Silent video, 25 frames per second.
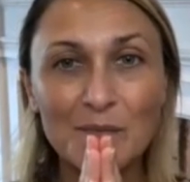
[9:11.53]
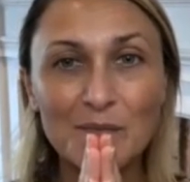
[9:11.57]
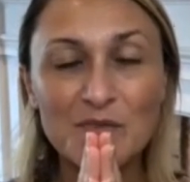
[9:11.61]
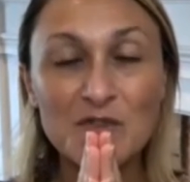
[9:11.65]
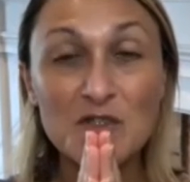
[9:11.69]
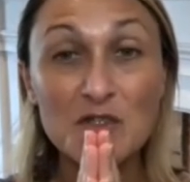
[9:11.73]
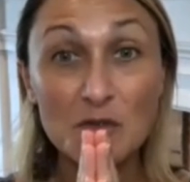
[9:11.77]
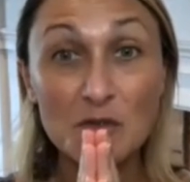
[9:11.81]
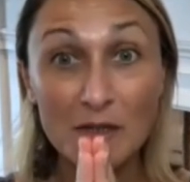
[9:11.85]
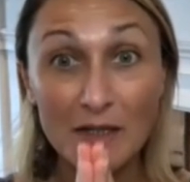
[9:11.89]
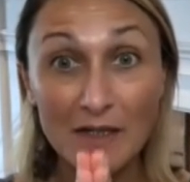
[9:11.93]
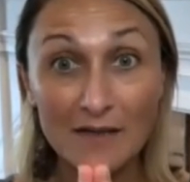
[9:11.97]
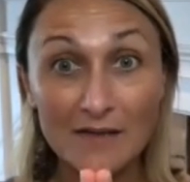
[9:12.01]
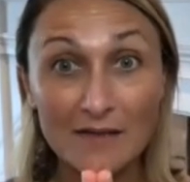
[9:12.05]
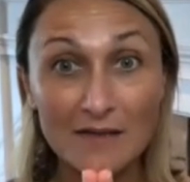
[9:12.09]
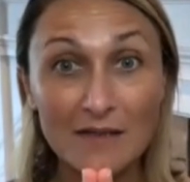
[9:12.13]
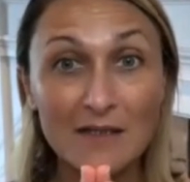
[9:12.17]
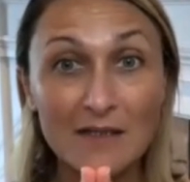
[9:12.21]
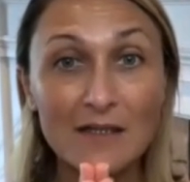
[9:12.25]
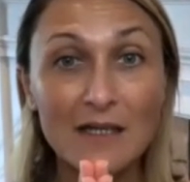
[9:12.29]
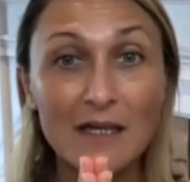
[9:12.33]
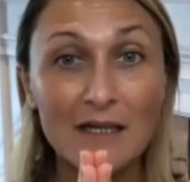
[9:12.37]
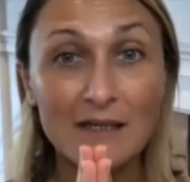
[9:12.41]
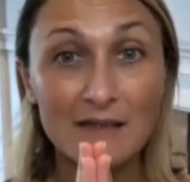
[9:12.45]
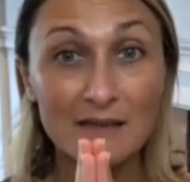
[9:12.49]
together
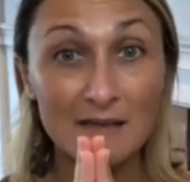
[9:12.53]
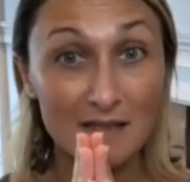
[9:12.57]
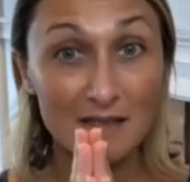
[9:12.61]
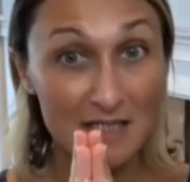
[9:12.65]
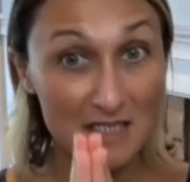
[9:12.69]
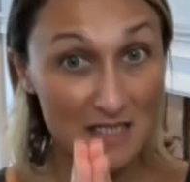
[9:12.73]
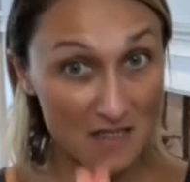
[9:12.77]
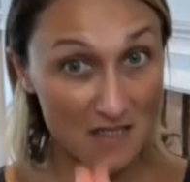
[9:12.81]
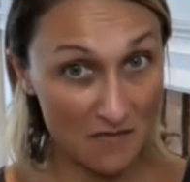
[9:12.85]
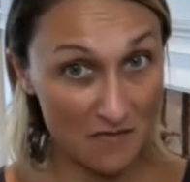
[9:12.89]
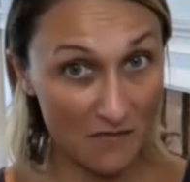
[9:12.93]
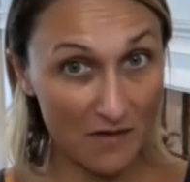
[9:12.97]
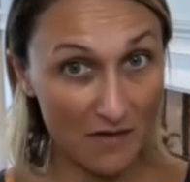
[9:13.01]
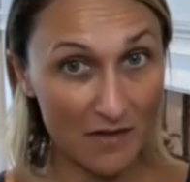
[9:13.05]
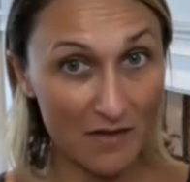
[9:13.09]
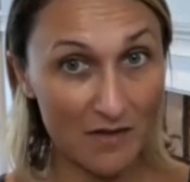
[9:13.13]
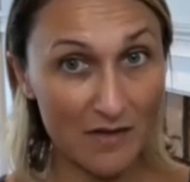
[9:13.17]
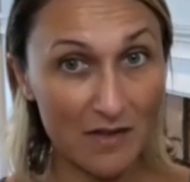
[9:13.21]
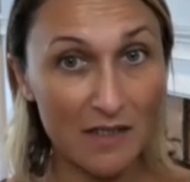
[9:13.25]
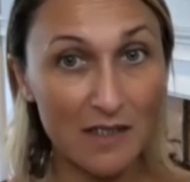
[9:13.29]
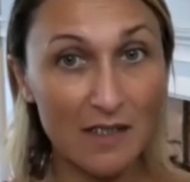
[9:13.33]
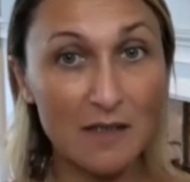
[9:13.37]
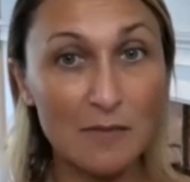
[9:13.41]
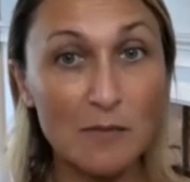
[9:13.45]
at this very